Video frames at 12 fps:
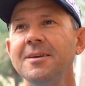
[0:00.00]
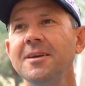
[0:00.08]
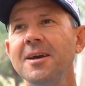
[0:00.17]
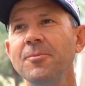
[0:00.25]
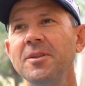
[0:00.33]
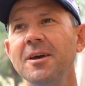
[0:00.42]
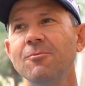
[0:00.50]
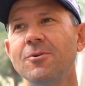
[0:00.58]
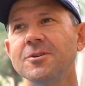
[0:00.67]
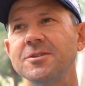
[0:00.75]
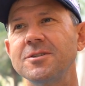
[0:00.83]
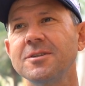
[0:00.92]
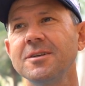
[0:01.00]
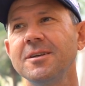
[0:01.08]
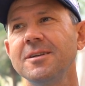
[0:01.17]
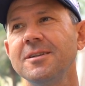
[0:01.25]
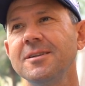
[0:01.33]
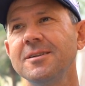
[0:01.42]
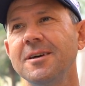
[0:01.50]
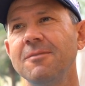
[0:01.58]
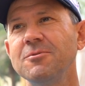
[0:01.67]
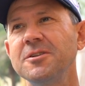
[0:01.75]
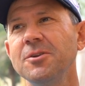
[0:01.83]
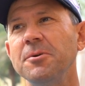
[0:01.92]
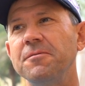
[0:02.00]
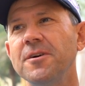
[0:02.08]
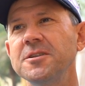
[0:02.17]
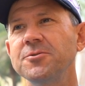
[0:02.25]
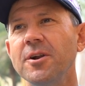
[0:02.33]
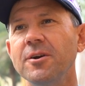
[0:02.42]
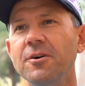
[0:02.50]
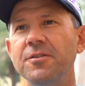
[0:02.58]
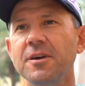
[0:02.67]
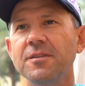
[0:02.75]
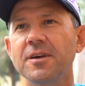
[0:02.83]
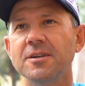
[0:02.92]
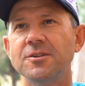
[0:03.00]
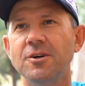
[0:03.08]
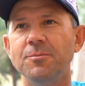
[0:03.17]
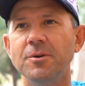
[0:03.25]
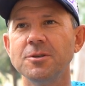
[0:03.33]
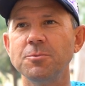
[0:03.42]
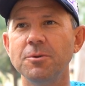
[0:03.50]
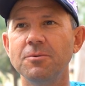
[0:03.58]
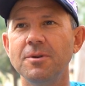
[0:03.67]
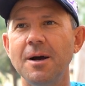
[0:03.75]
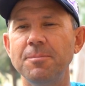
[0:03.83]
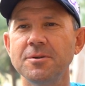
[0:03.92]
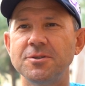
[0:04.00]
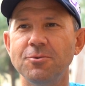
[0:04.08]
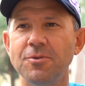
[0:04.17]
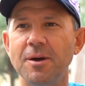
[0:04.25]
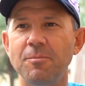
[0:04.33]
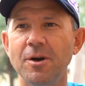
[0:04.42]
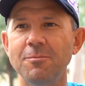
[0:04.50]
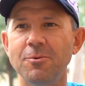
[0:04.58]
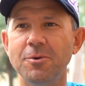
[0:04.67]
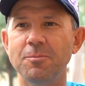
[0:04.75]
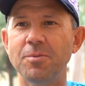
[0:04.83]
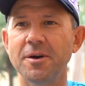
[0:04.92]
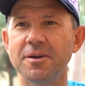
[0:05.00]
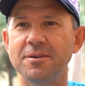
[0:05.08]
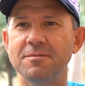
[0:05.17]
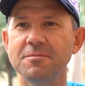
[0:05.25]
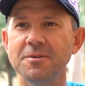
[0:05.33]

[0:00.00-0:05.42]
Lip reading: Yeah, I mean, it was a little bit frustrating, I think, at that time, because we, up until that moment, we'd played,